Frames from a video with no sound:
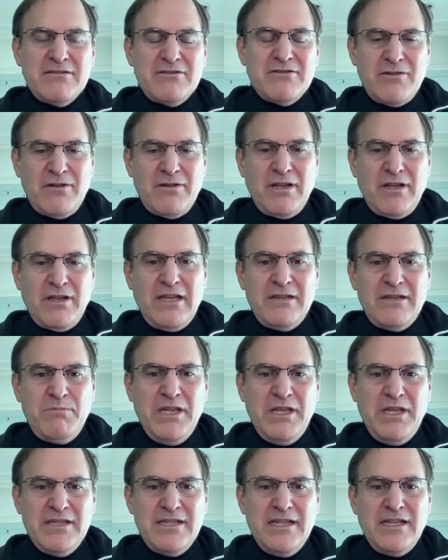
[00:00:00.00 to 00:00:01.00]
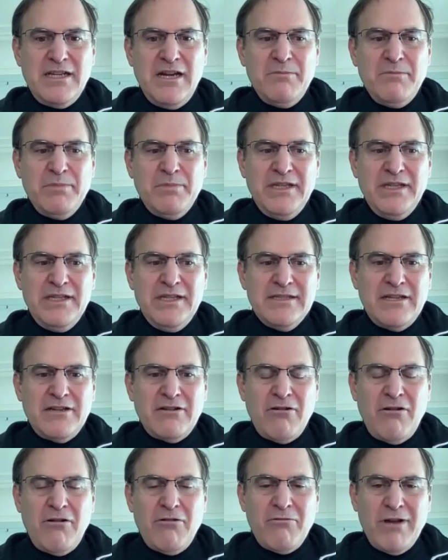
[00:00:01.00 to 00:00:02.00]
There's certainly B2C companies
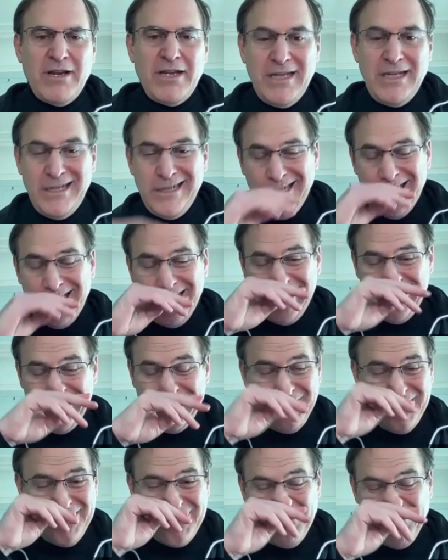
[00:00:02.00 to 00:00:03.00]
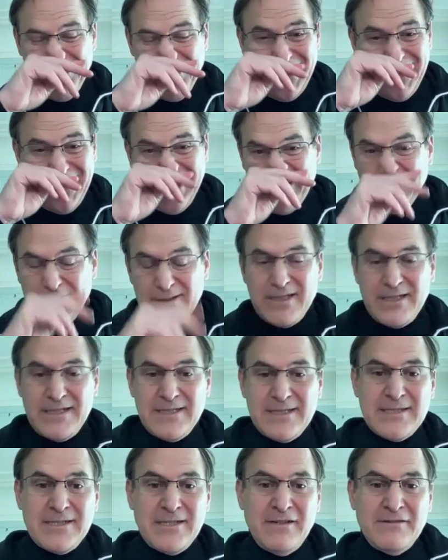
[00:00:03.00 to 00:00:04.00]
that are already doing some really interesting
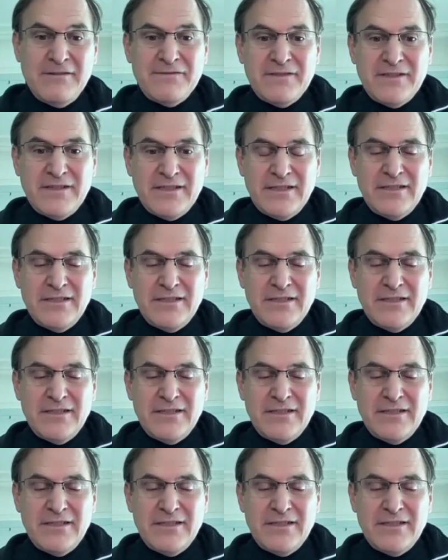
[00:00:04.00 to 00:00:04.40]
stuff.